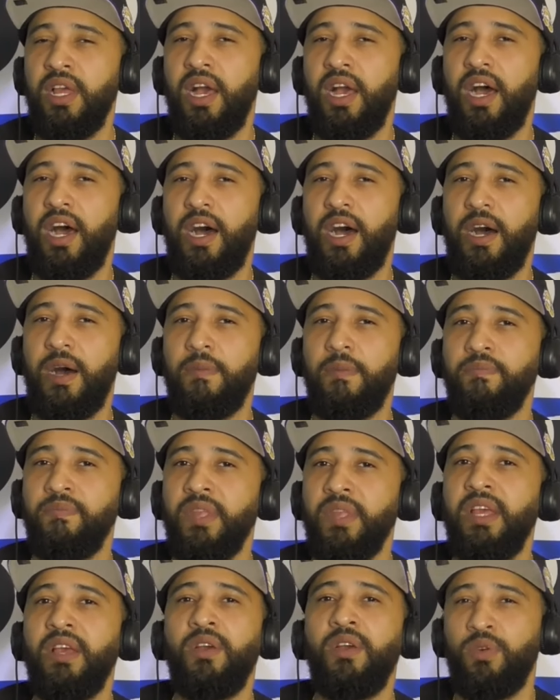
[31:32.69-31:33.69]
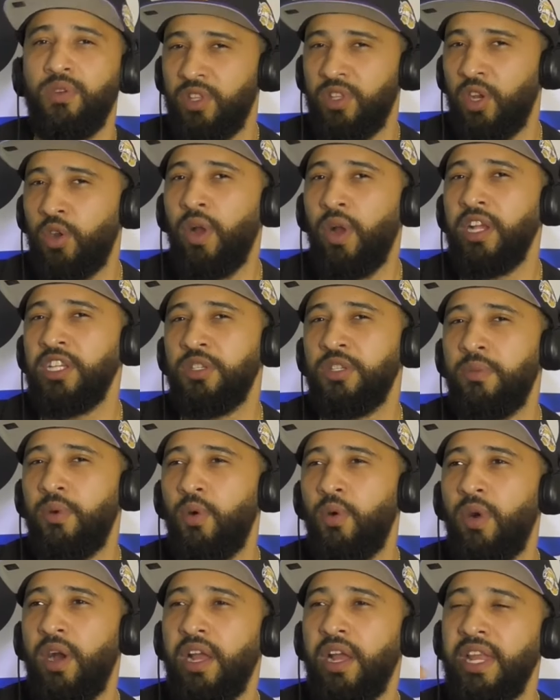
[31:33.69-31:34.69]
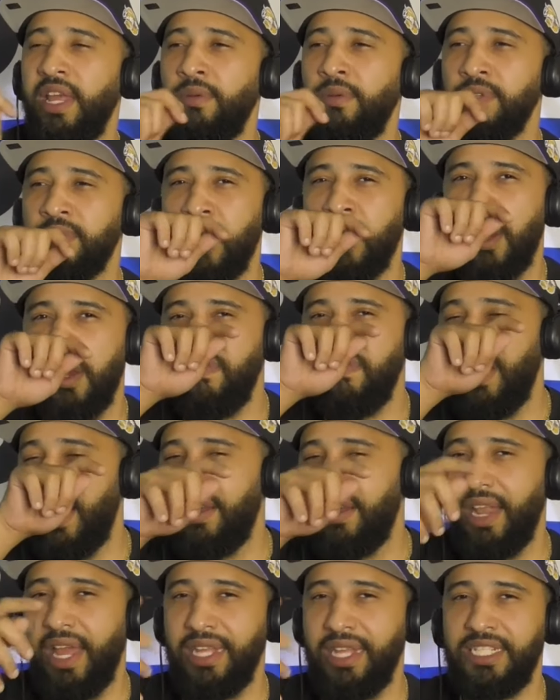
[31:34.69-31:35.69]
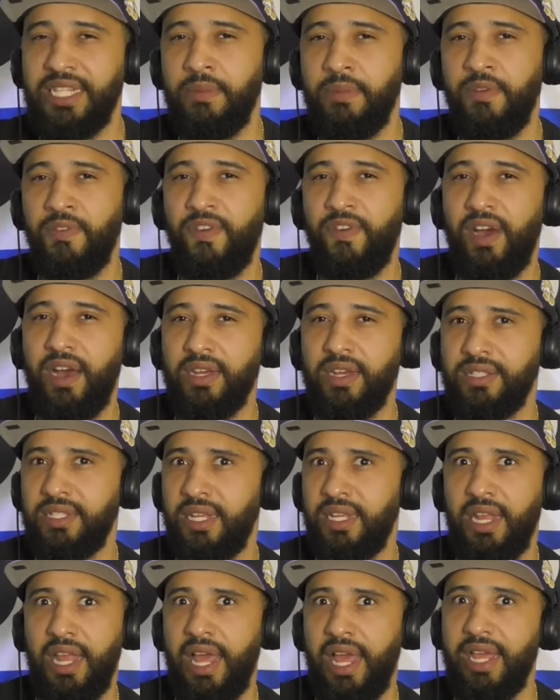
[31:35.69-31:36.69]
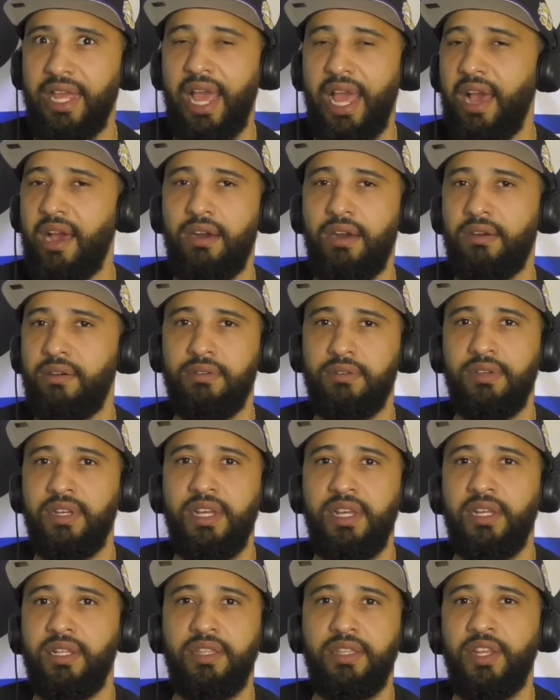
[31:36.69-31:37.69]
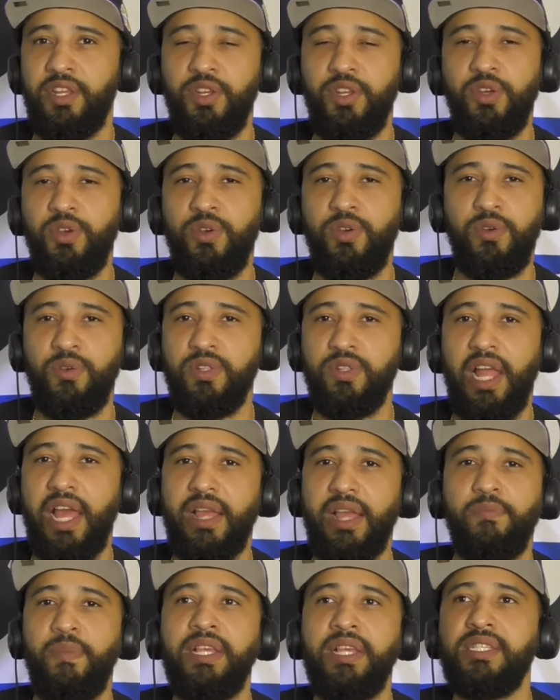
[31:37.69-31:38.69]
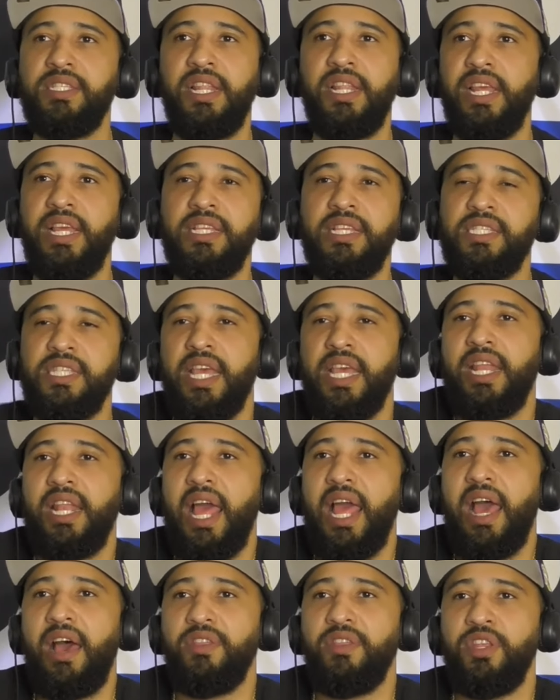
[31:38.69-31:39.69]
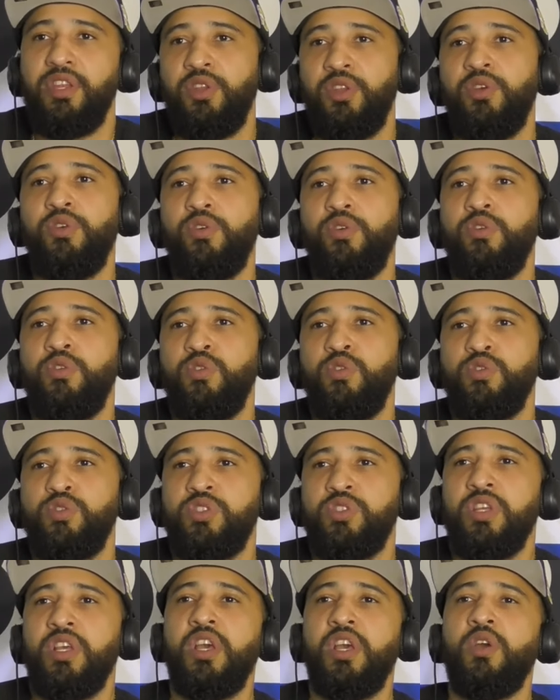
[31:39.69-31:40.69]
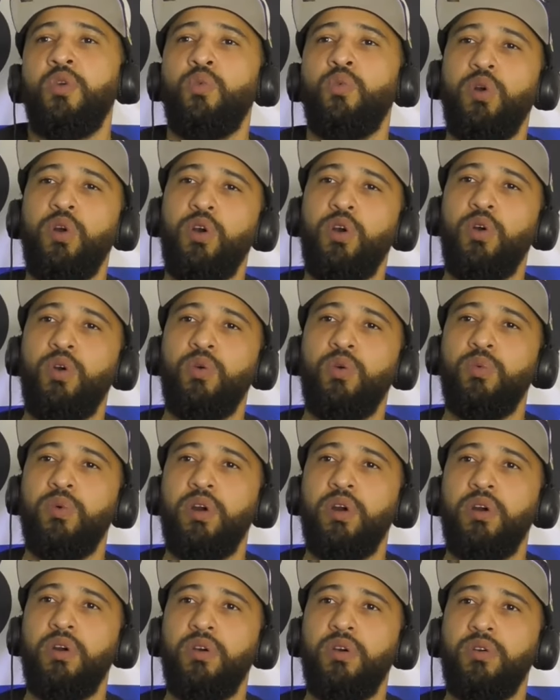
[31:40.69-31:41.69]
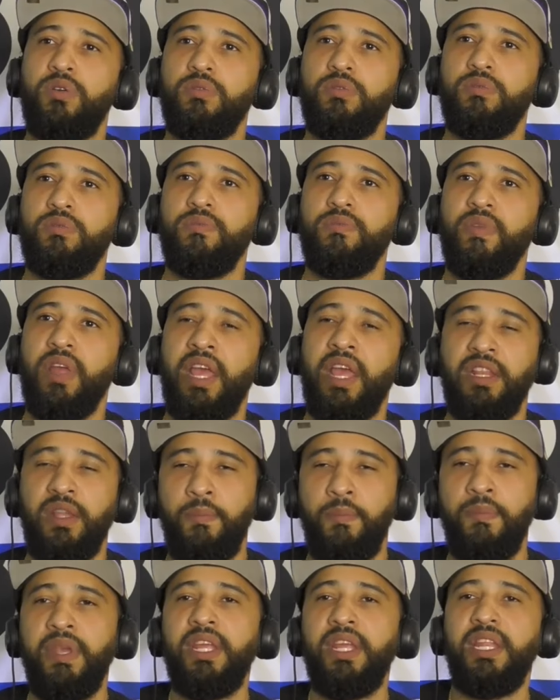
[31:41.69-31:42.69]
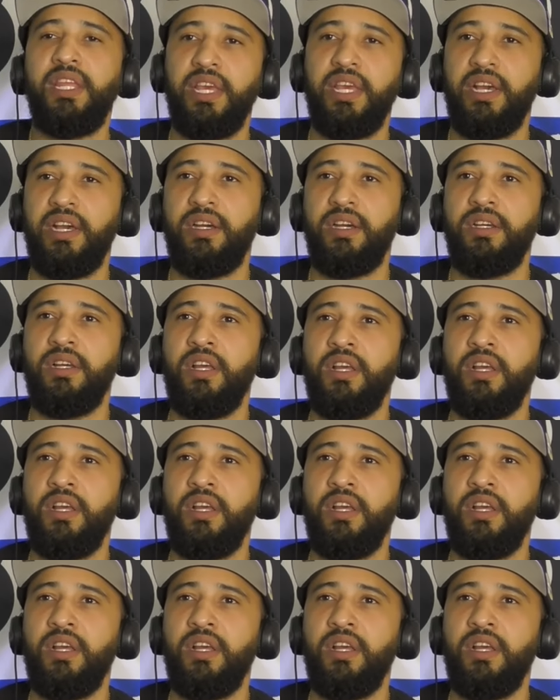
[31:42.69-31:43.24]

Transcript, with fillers: Um, the questionable one he was talking about like Jimmy Foxx and like how the new like basically he's saying how the news will will and the media